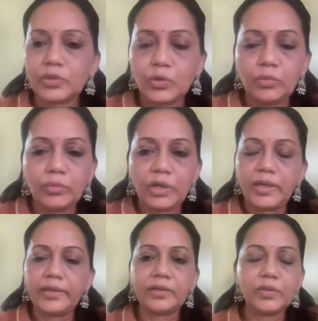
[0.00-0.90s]
so
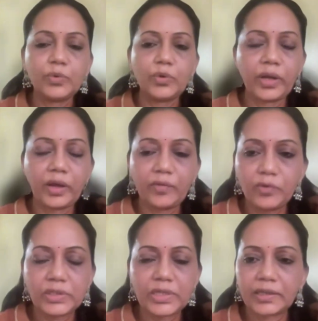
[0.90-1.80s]
like this program
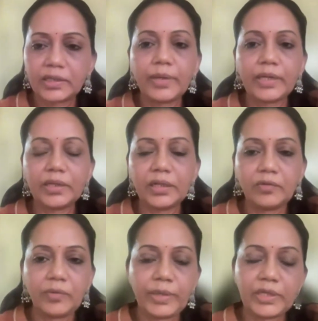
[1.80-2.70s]
was started by the
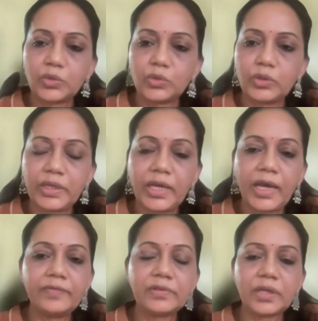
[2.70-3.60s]
government, so they
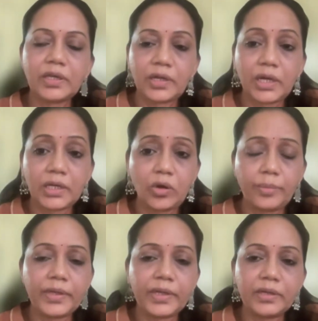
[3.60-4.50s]
have
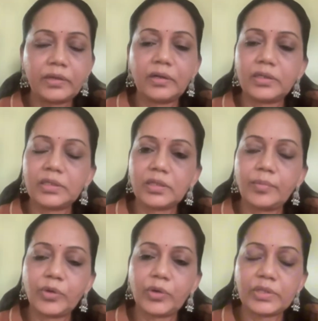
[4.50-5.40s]
adopted
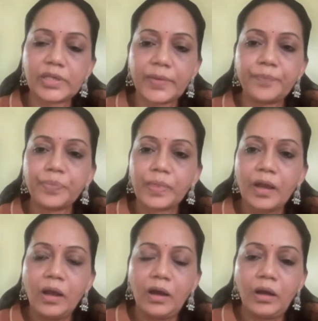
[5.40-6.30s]
some, you can say,
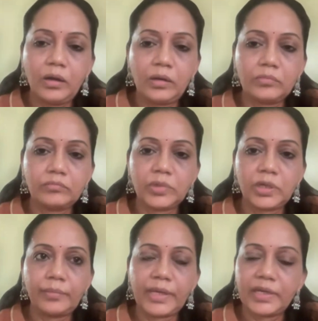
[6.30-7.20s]

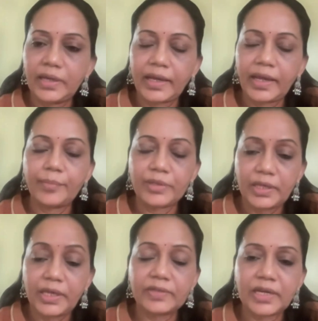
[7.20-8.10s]
media camp.
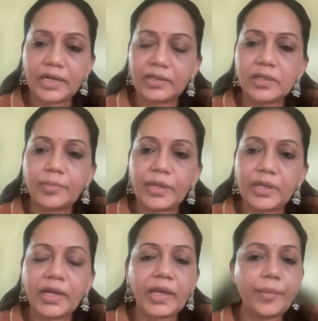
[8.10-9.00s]
They have started some
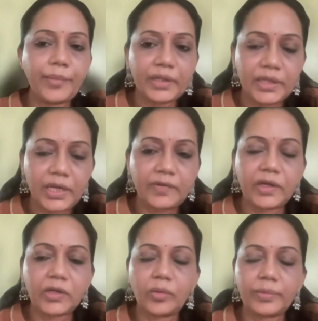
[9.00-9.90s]
media campaign. They have
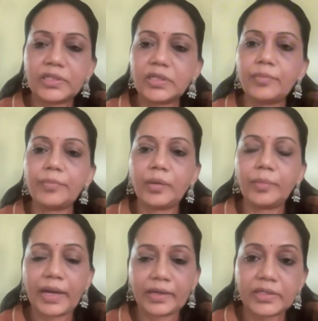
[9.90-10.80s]
adopted some
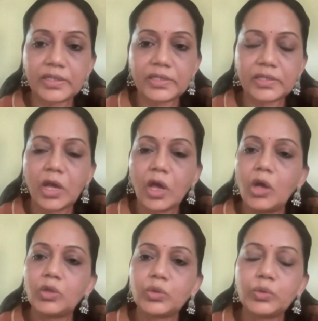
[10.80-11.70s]
practices
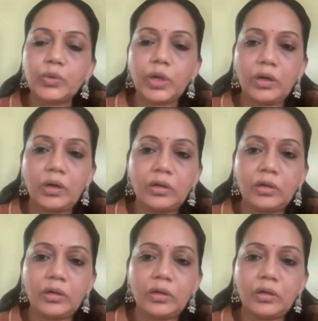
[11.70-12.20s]
to